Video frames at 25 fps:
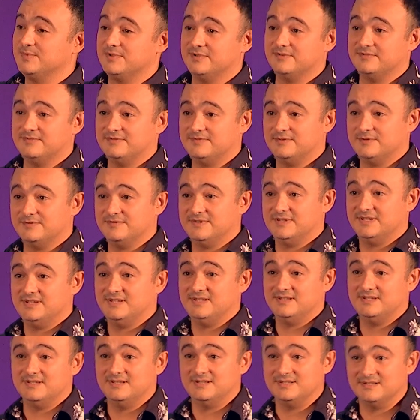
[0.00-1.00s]
of
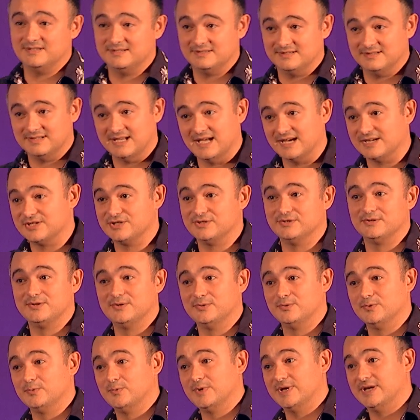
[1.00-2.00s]
the actual
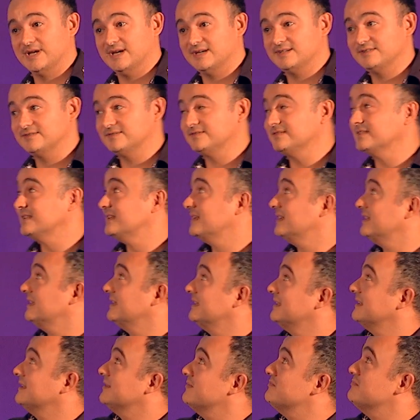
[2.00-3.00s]
code we have.
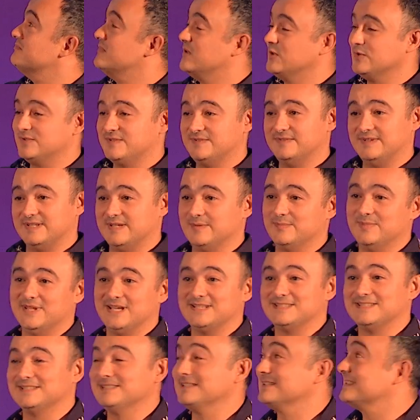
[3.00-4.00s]
Most of the
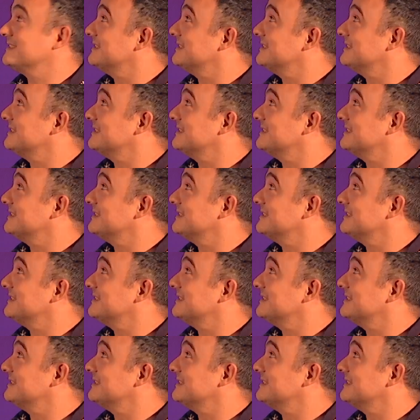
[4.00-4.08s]
complexity is